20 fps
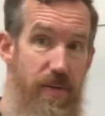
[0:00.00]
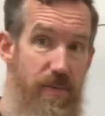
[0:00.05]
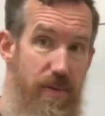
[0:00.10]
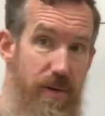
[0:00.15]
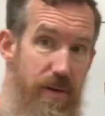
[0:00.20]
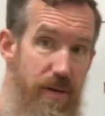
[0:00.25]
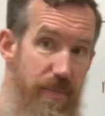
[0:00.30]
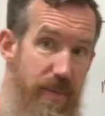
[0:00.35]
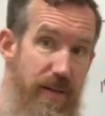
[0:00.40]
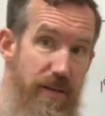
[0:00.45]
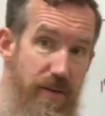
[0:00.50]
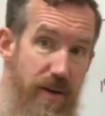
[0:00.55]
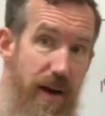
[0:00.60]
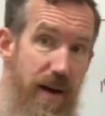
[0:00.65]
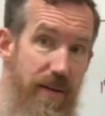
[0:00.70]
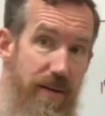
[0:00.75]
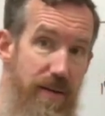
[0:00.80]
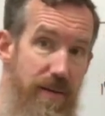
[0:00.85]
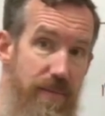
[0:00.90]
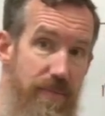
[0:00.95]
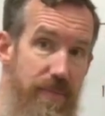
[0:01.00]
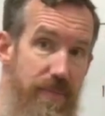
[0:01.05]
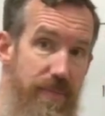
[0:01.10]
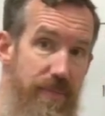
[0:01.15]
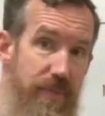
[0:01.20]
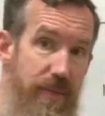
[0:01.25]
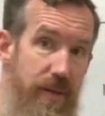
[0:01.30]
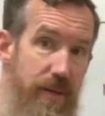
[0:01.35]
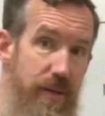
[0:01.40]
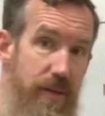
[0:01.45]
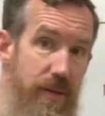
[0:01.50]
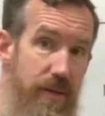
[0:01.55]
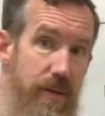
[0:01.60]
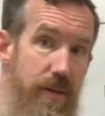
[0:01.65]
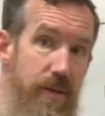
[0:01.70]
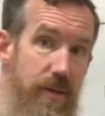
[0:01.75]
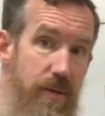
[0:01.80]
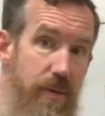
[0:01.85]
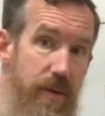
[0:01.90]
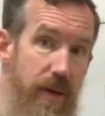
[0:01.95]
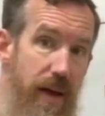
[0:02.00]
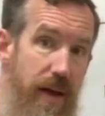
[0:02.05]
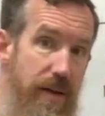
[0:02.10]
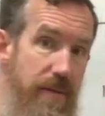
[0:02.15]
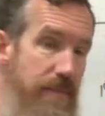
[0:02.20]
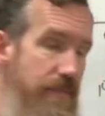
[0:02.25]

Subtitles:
where you made your error. Okay.